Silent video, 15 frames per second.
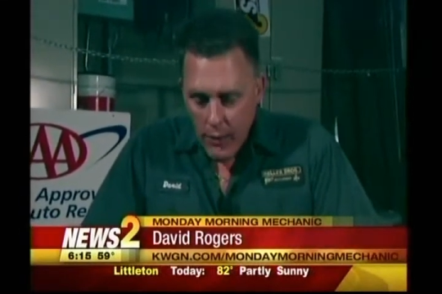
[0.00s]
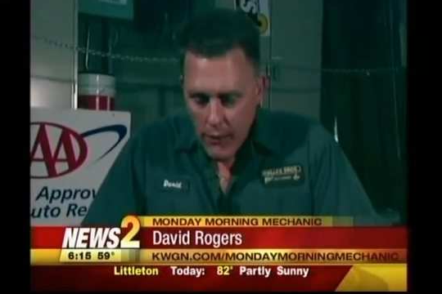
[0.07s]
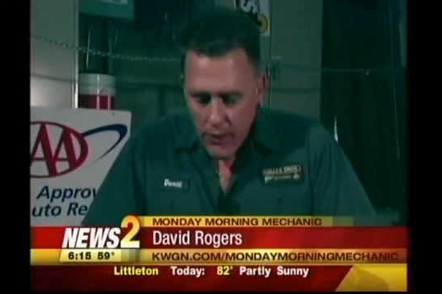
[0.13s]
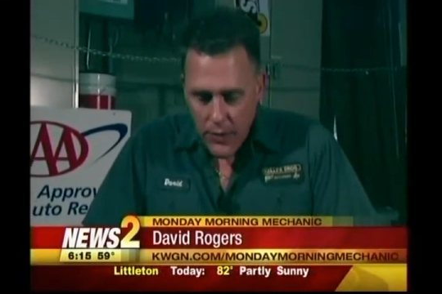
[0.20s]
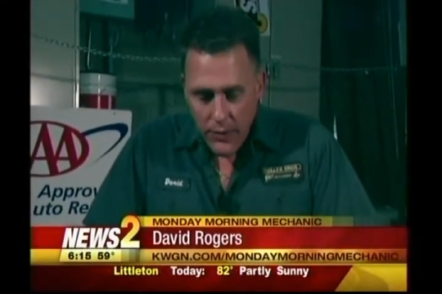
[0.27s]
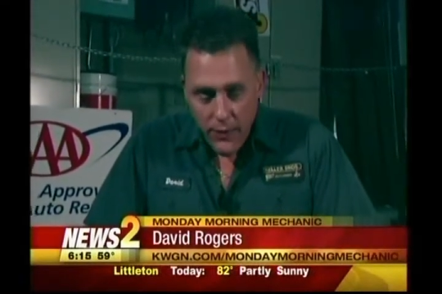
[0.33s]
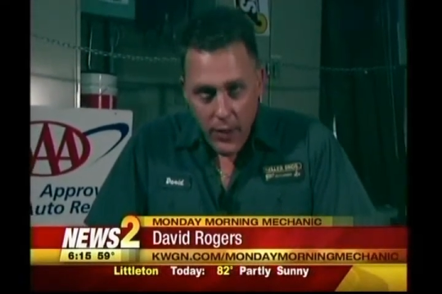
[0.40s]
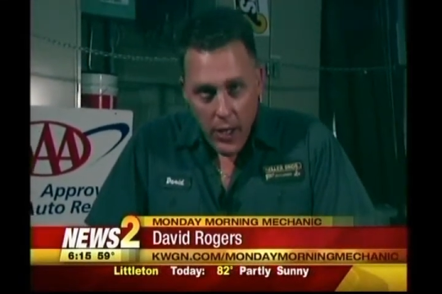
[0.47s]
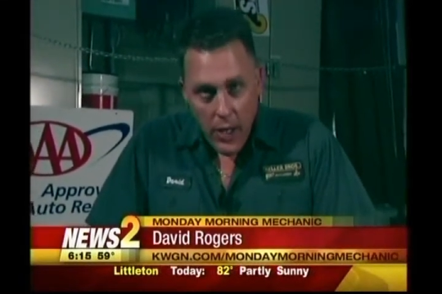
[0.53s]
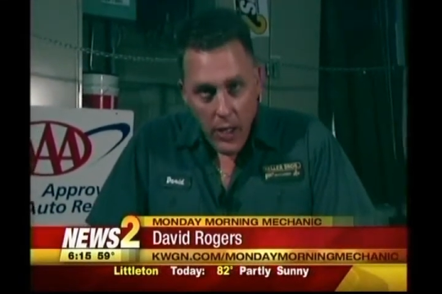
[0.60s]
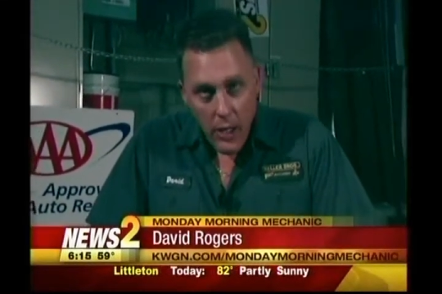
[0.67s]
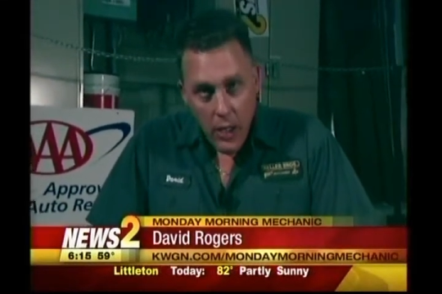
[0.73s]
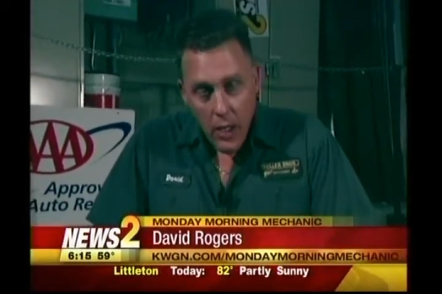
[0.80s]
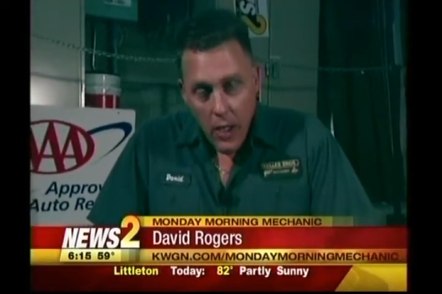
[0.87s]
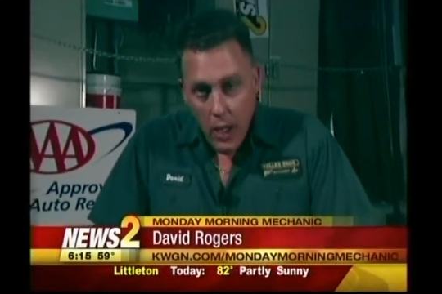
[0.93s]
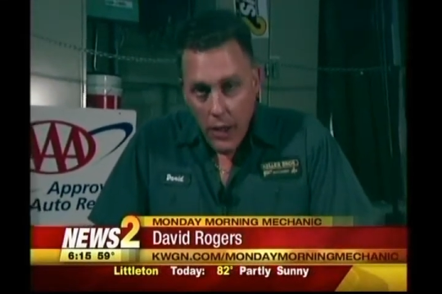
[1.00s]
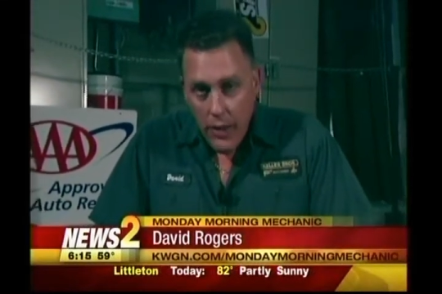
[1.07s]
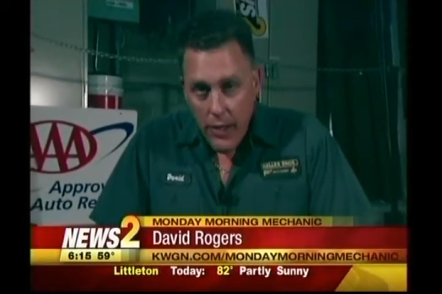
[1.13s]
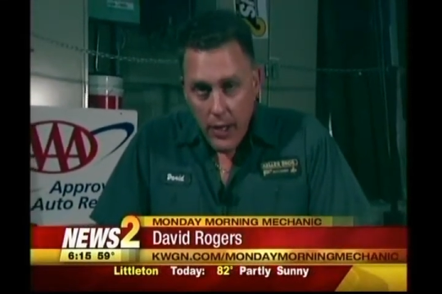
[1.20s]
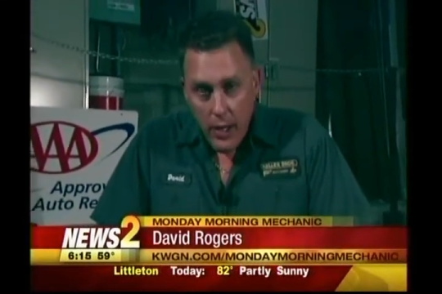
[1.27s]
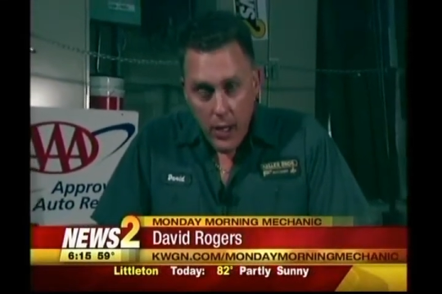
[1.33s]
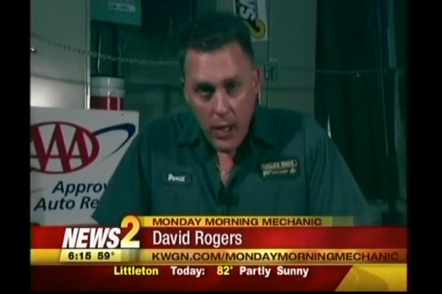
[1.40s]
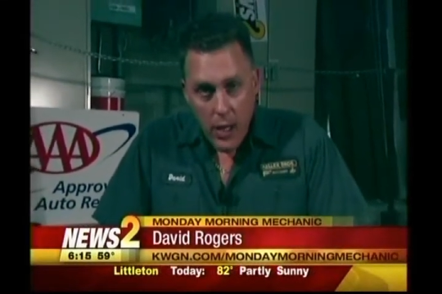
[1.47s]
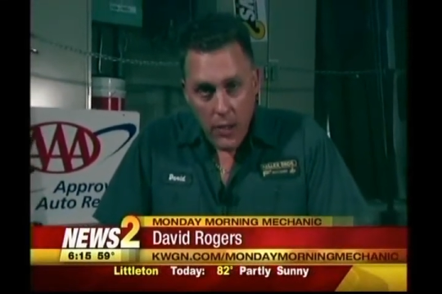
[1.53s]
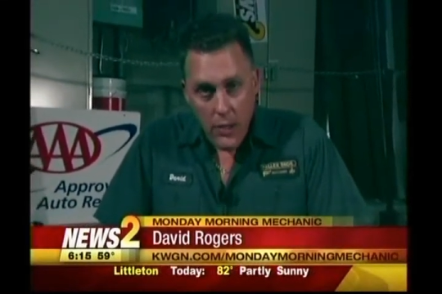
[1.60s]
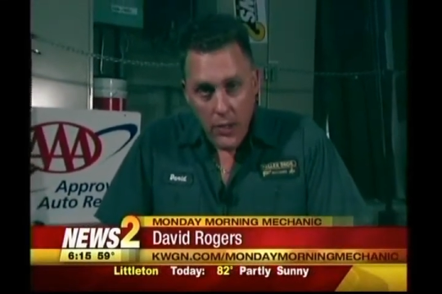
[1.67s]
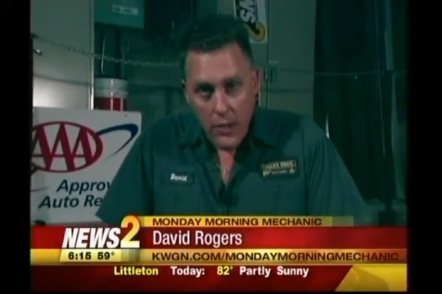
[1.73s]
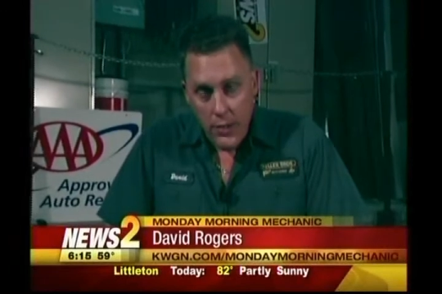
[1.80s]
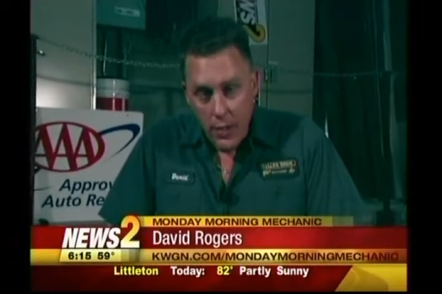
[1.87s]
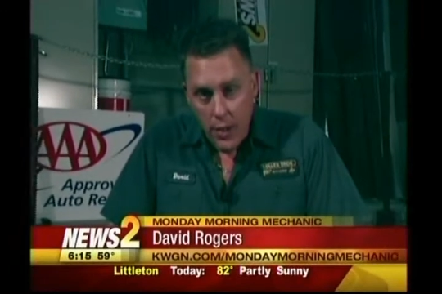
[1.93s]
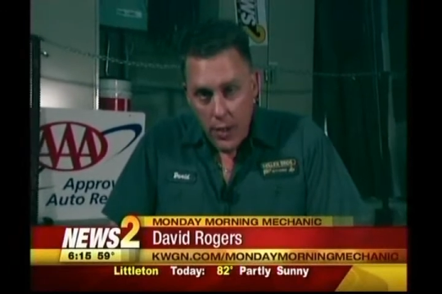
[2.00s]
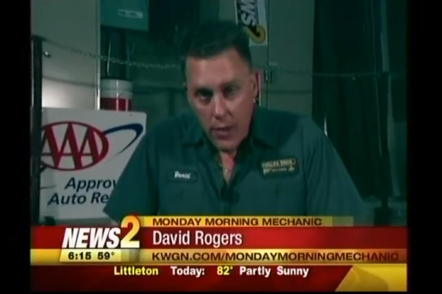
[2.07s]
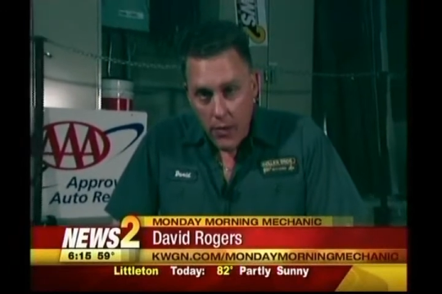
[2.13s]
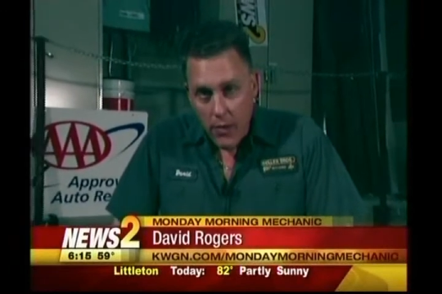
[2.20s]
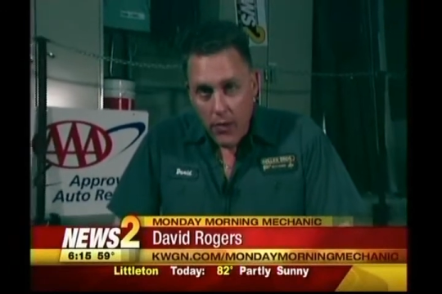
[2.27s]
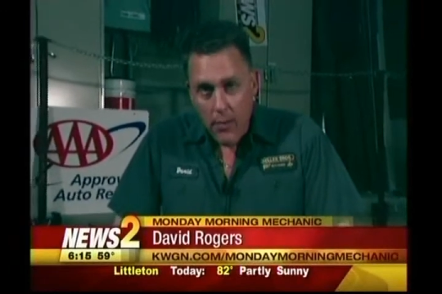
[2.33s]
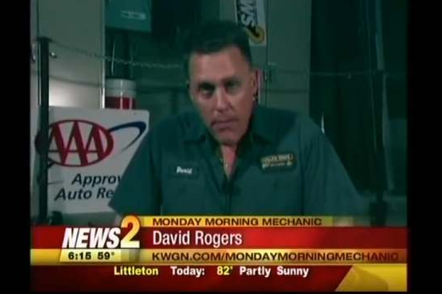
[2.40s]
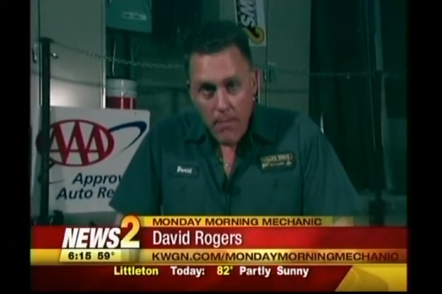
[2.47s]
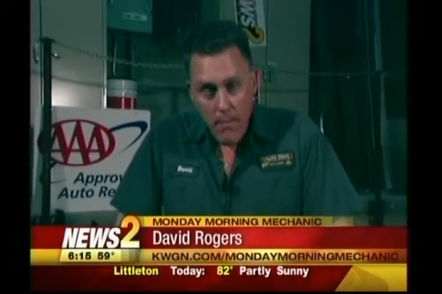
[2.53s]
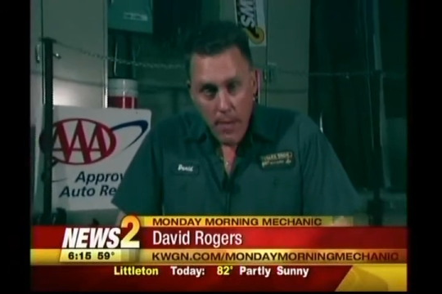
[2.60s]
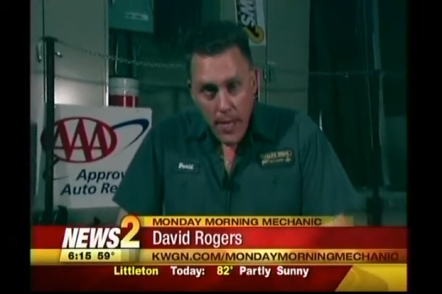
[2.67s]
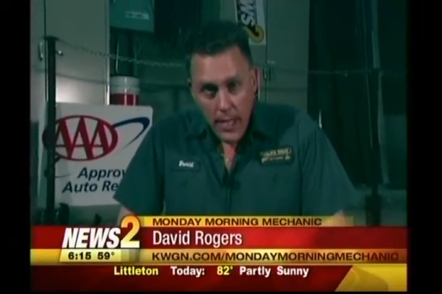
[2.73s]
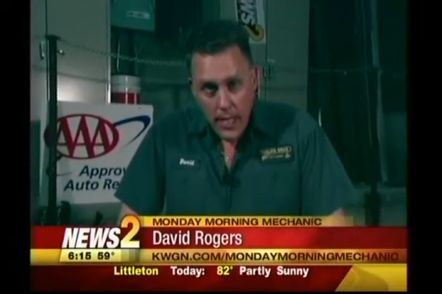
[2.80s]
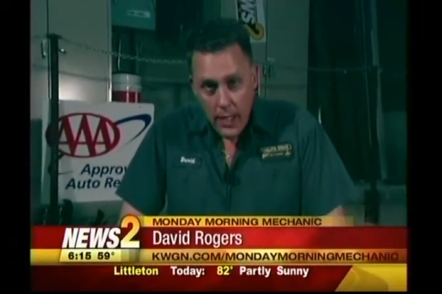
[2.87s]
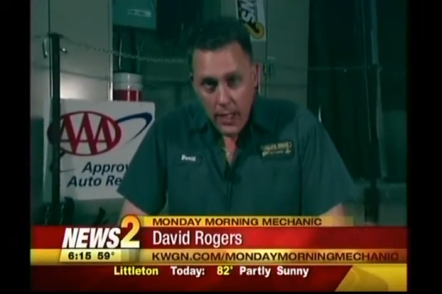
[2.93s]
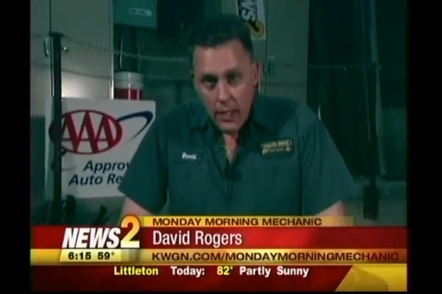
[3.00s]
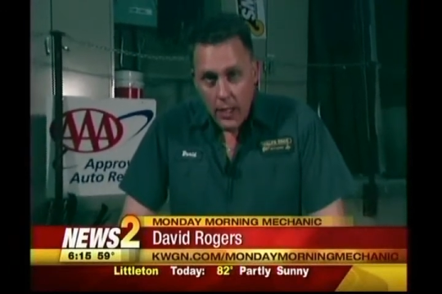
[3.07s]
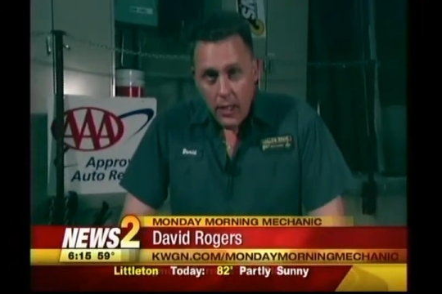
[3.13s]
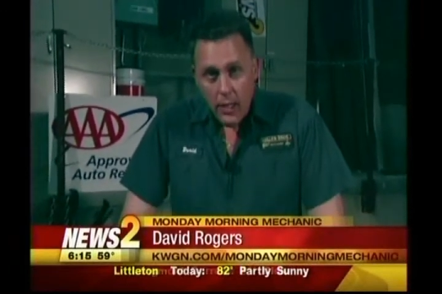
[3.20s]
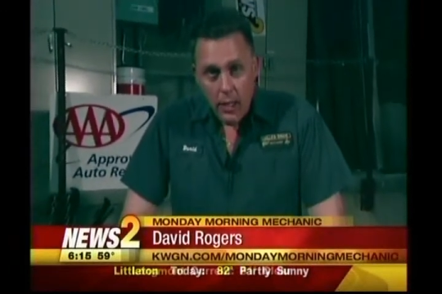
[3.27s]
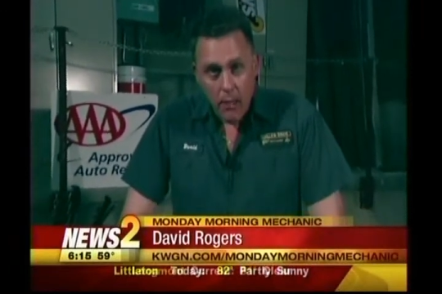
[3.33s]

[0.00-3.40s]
First of all, there are so many